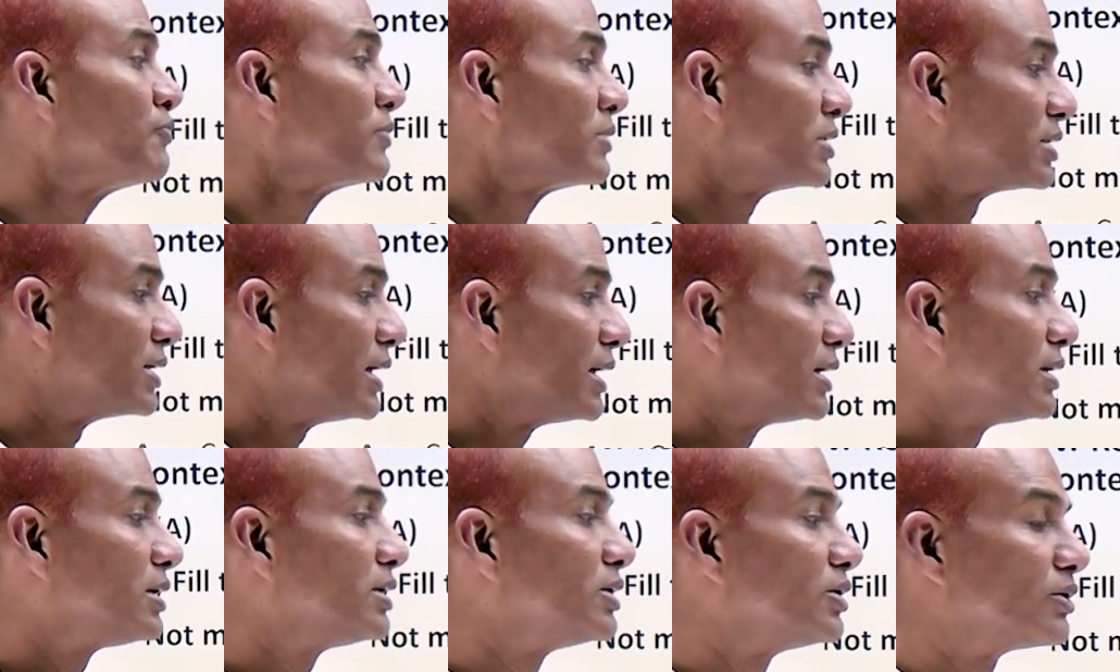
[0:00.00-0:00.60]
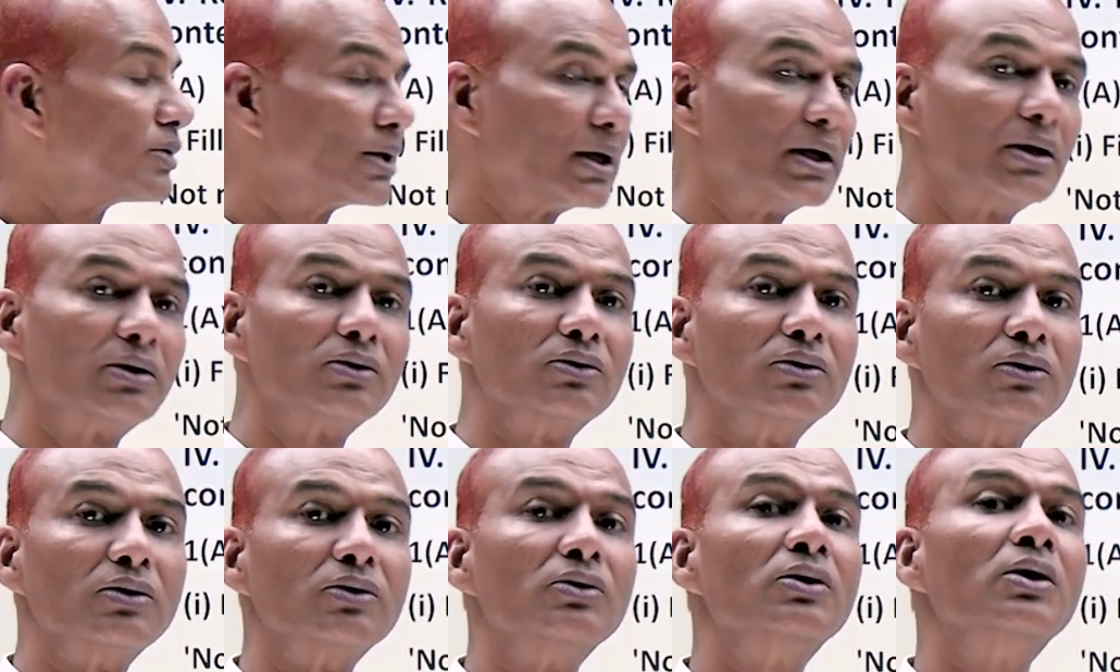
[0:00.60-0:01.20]
then you can
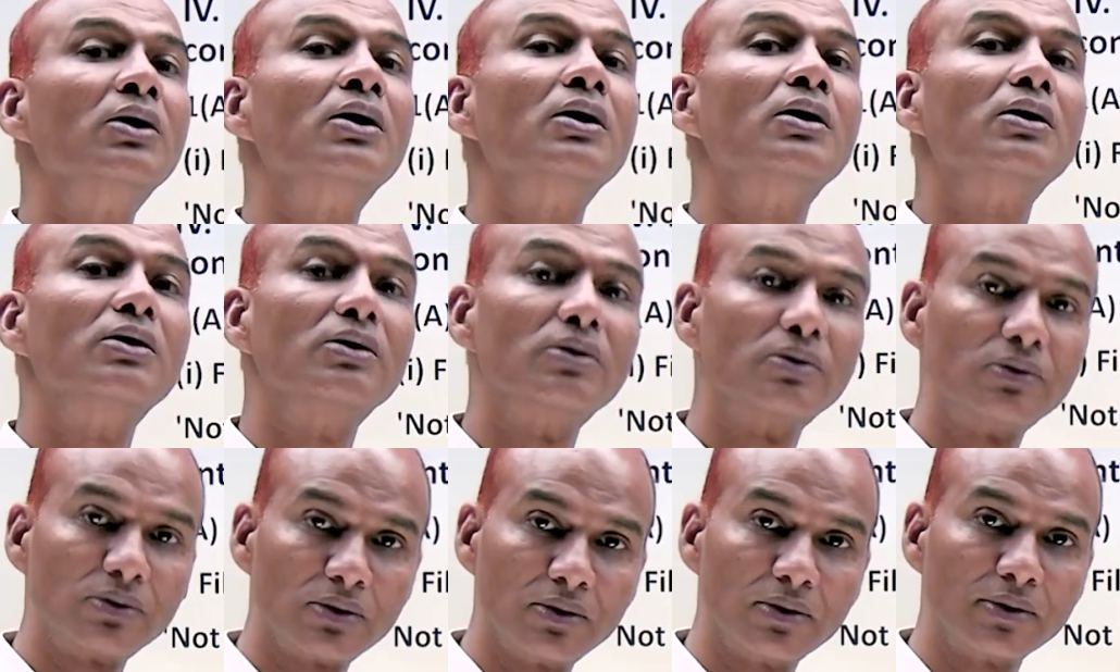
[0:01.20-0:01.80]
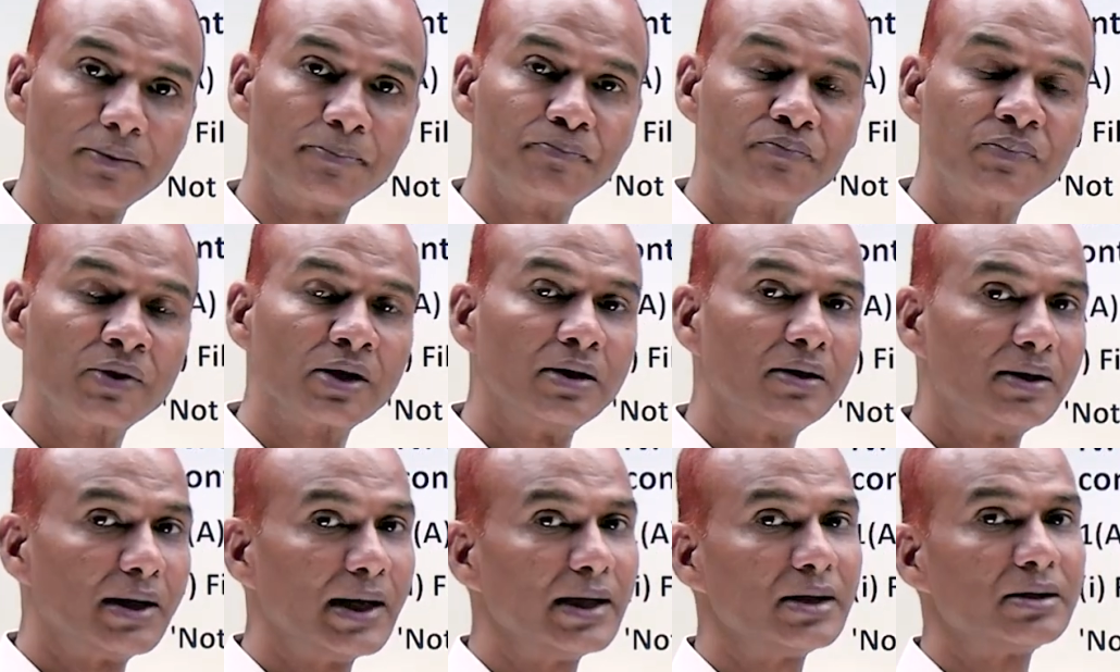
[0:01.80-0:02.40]
go wrong,
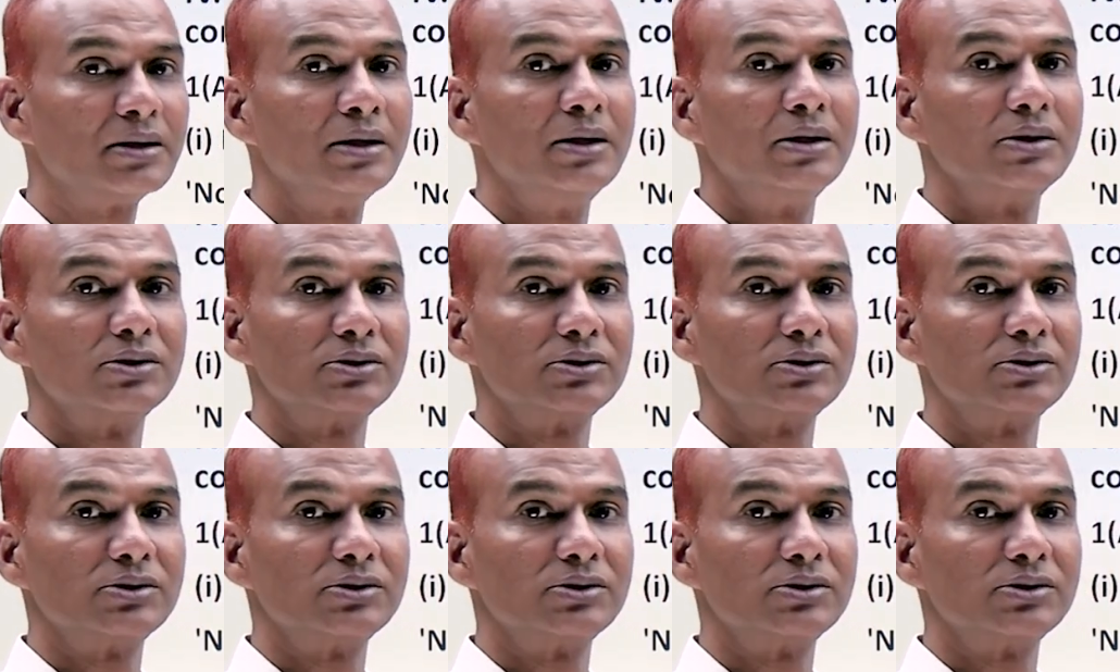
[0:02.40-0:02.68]
right?